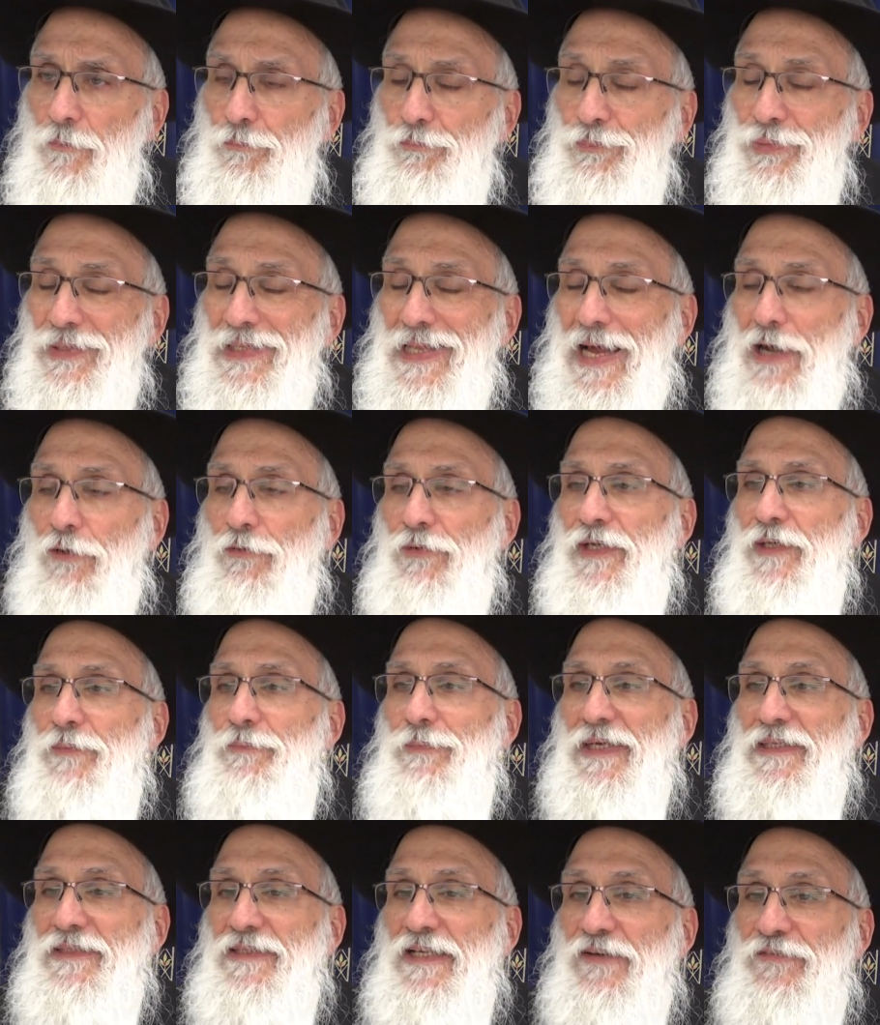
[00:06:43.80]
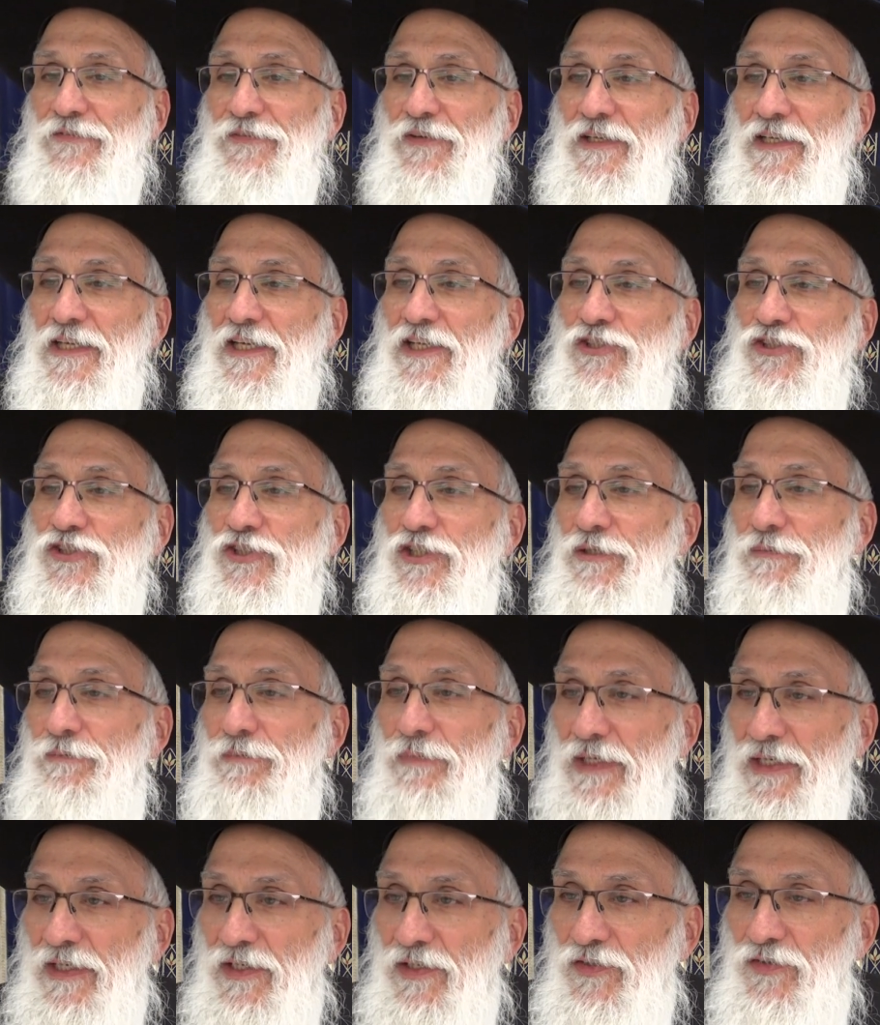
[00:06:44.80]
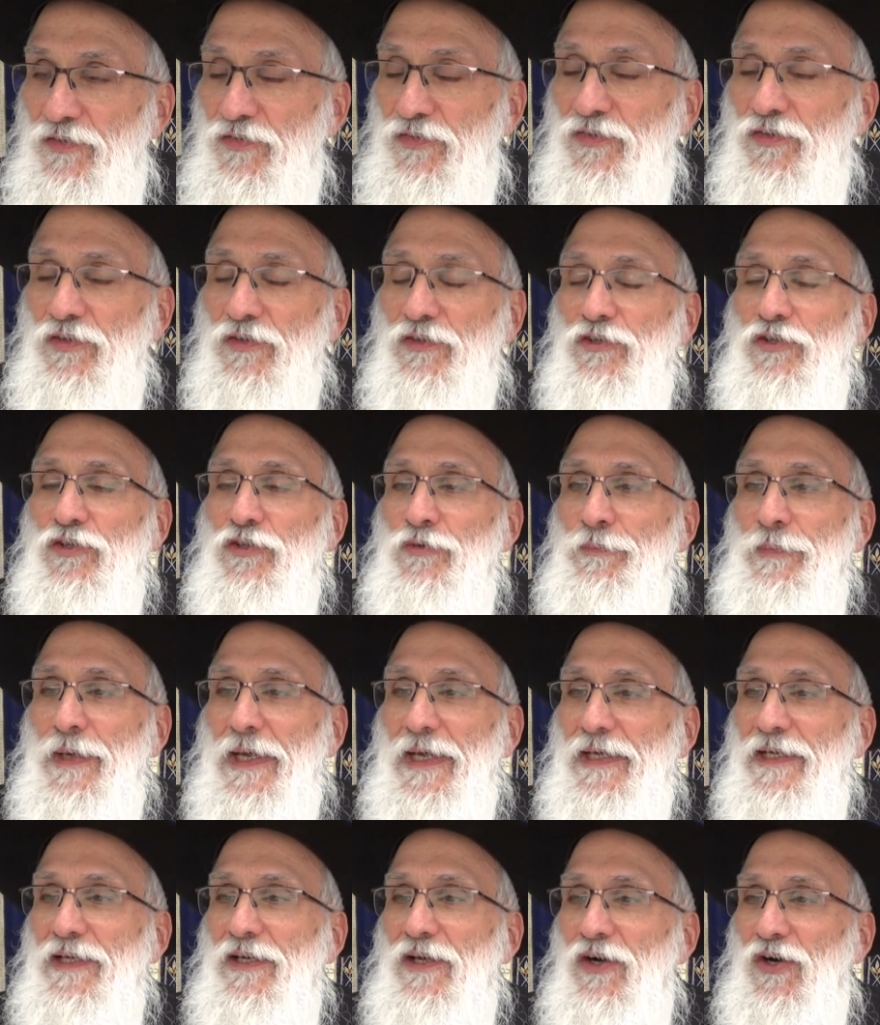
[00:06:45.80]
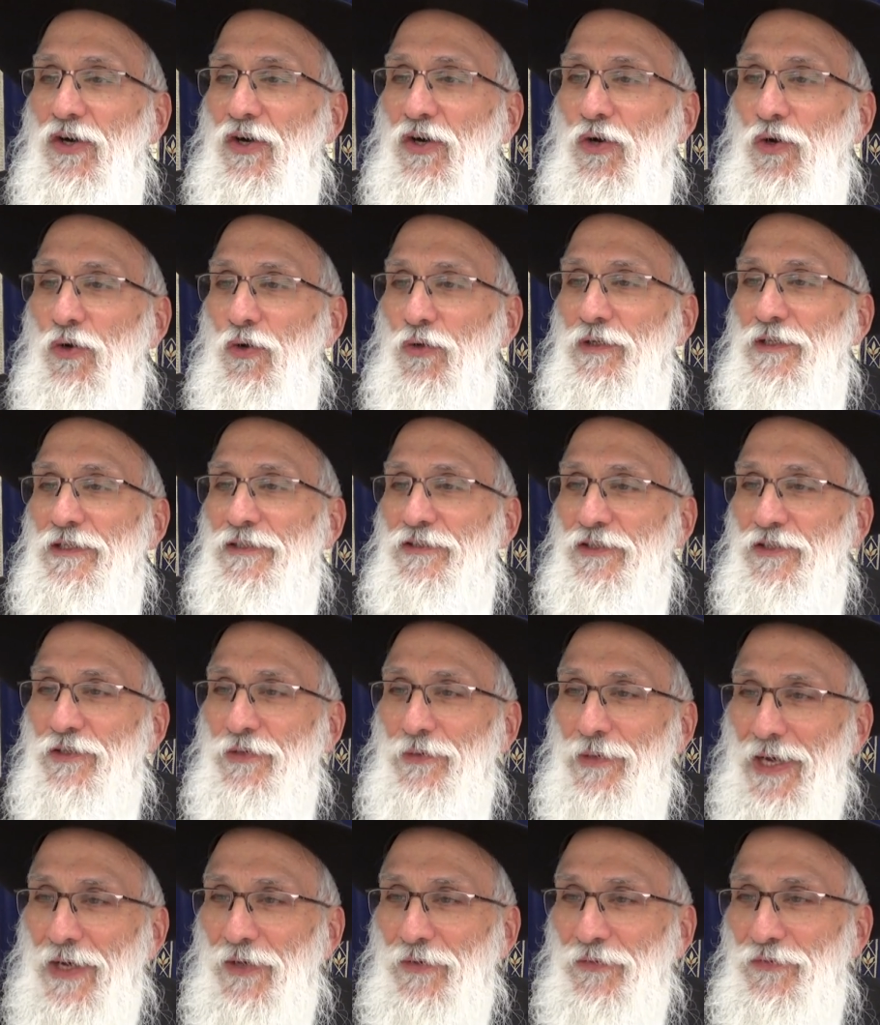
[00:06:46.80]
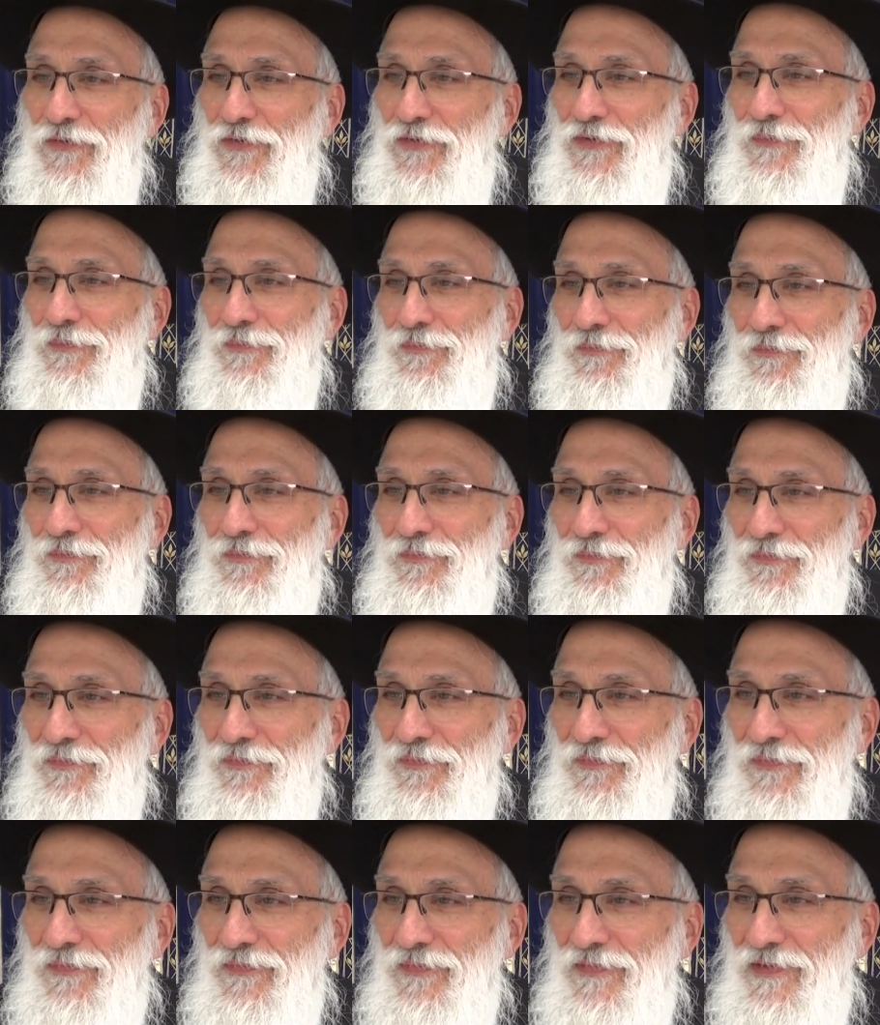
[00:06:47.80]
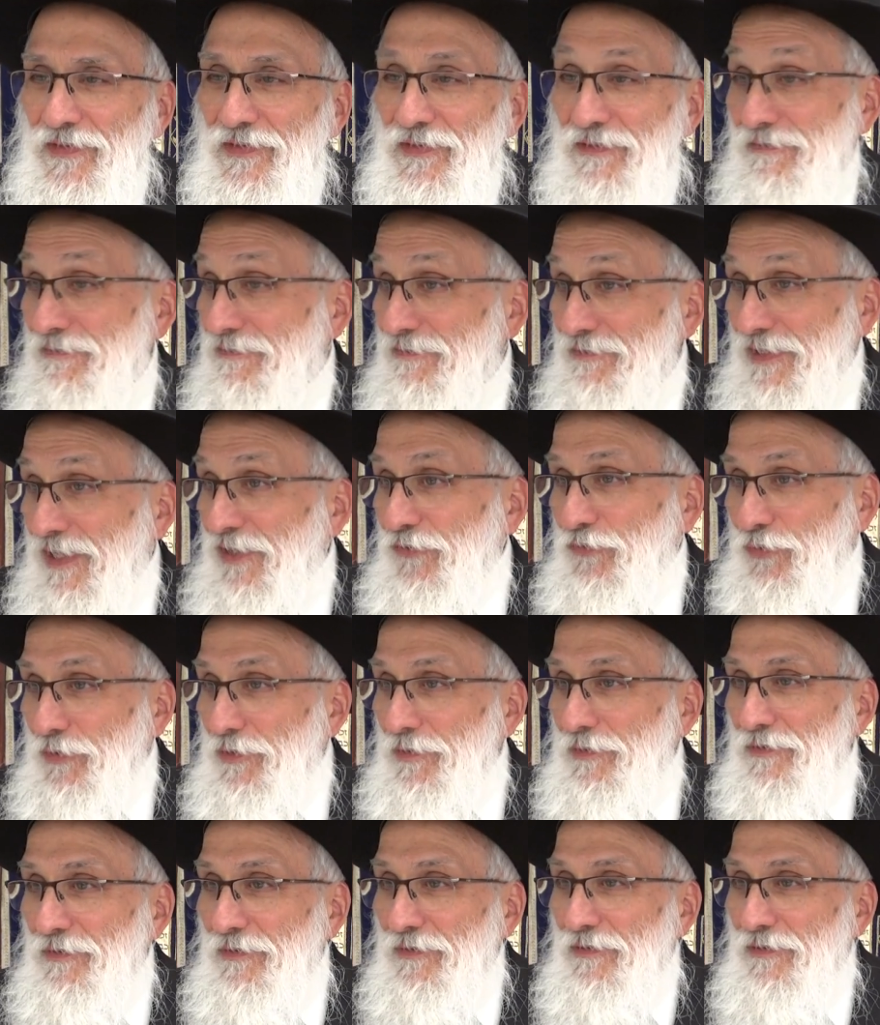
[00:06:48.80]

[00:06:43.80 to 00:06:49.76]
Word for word: Plowing by definition means you make a hole in the ground. That's what.